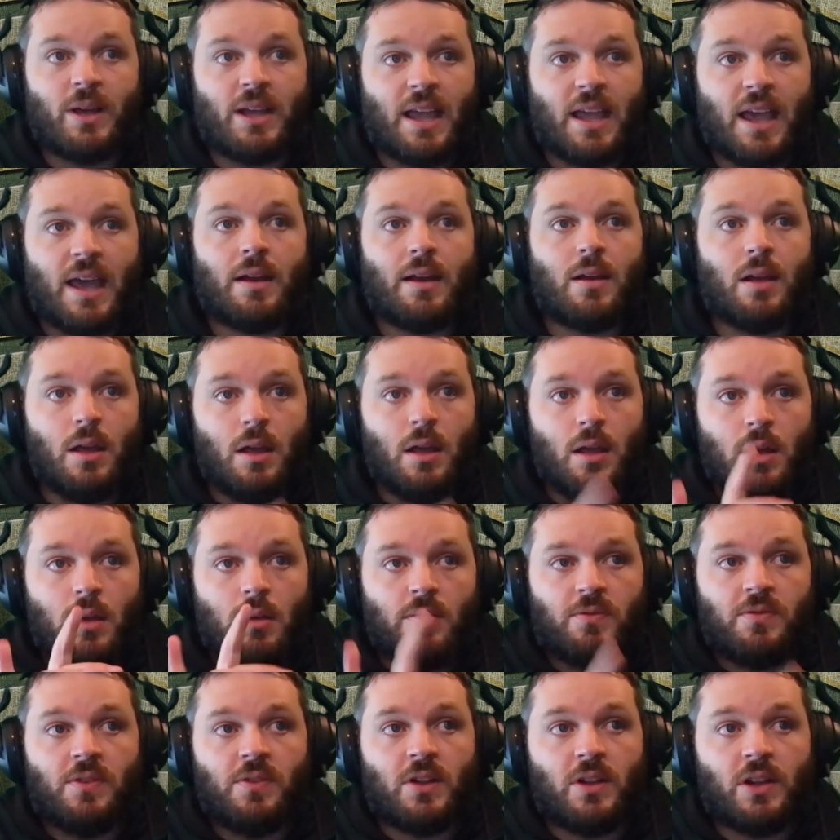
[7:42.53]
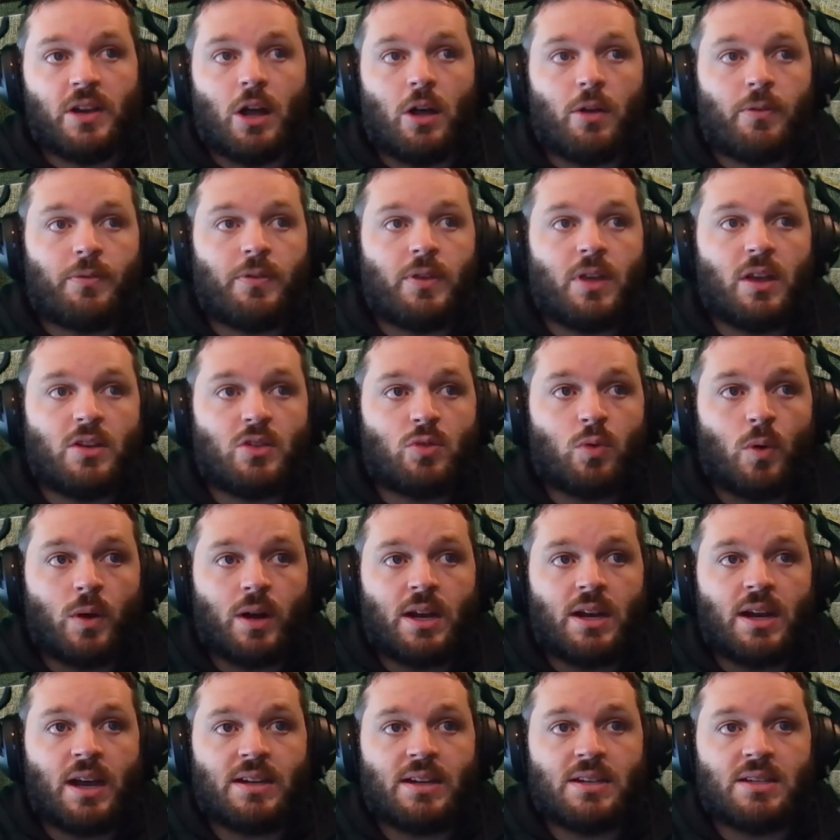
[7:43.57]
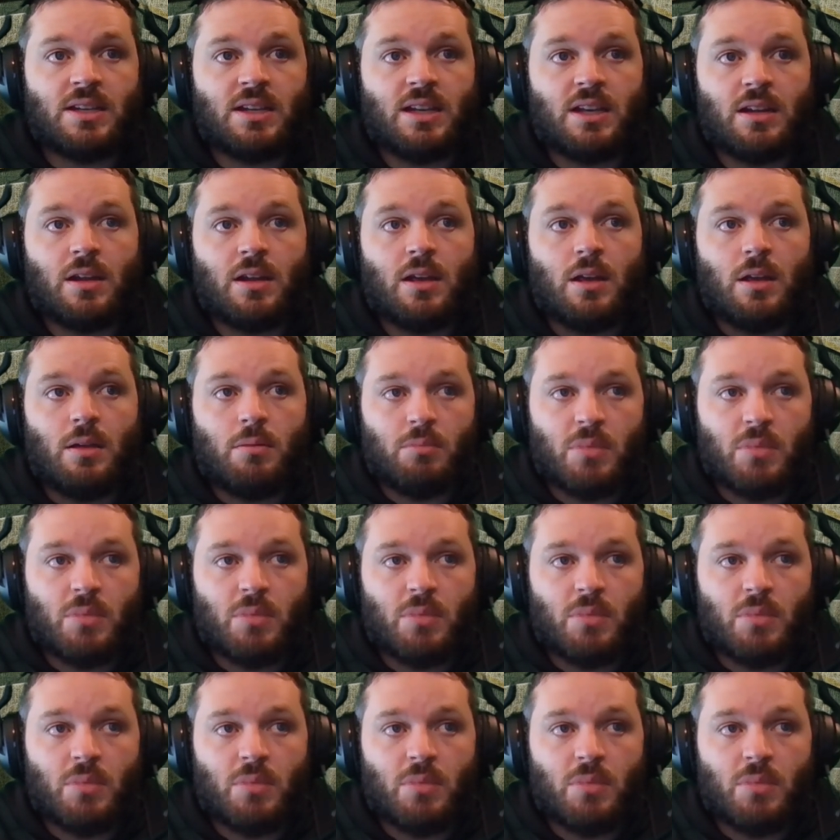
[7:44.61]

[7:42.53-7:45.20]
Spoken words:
Again, Philadelphia in 2019,